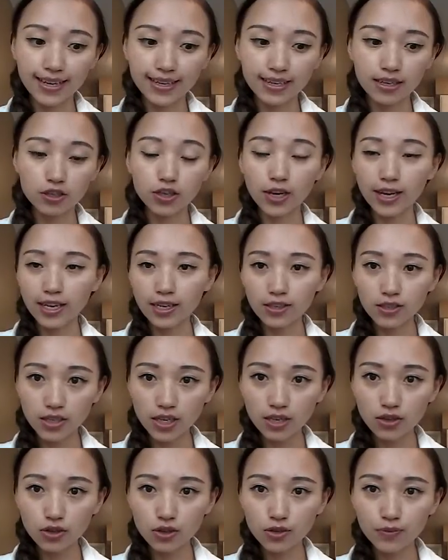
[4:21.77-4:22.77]
a Chinese
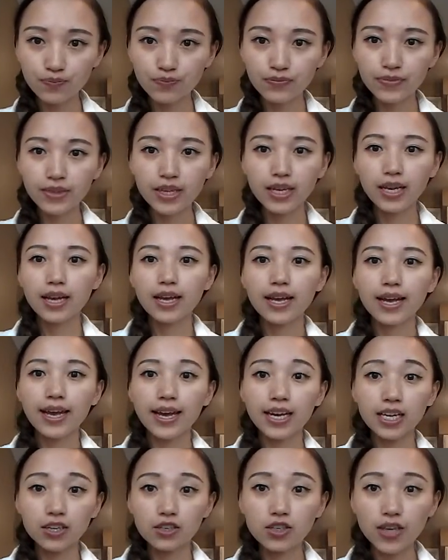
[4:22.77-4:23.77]
dish?
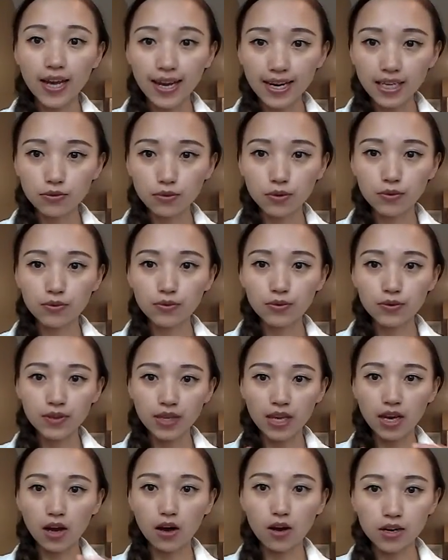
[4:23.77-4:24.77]
And in Chinese,
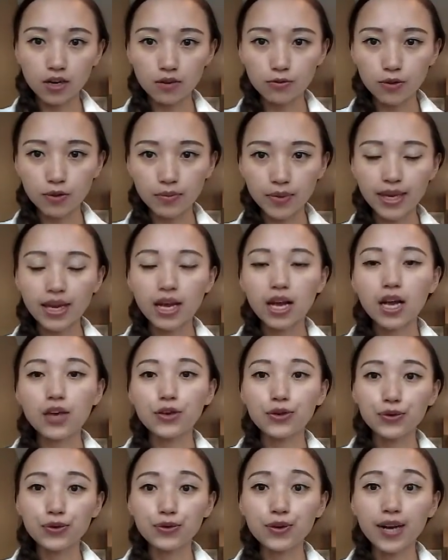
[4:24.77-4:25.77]
the order will be
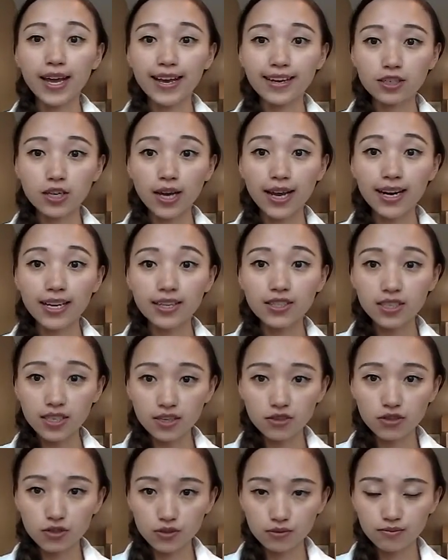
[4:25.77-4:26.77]
you like Chinese
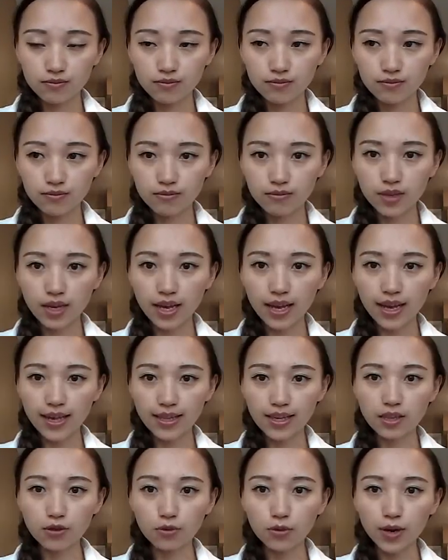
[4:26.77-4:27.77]
dish, and
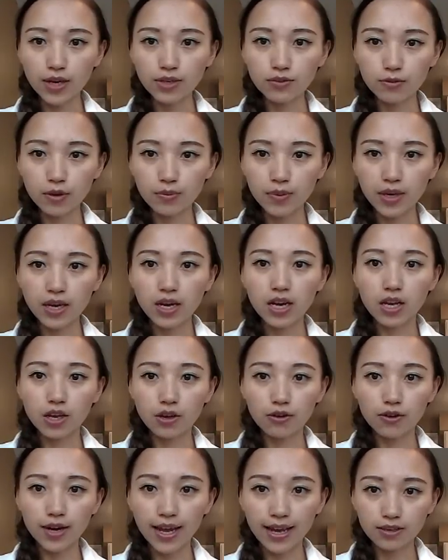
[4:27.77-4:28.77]
then the question will be
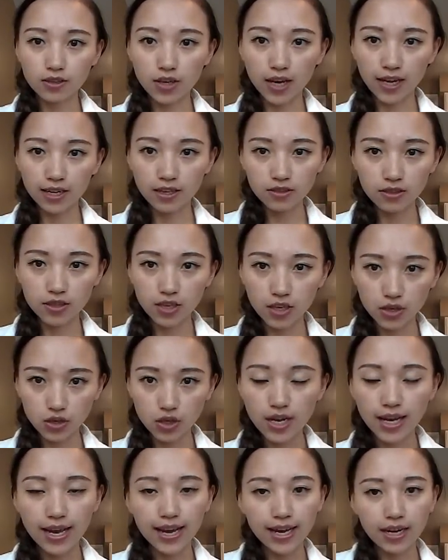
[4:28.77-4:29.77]
you like Chinese
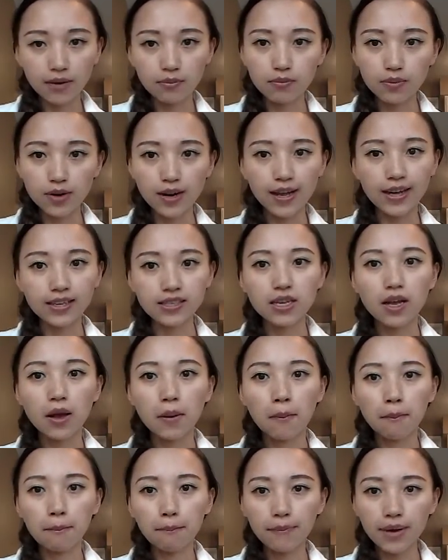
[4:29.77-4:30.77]
dish, and then plus
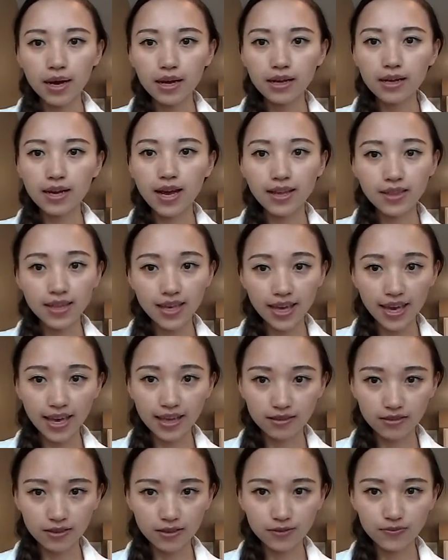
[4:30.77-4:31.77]
ma at the
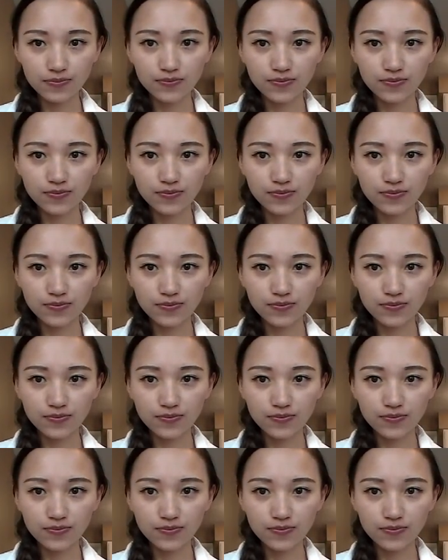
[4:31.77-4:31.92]
end.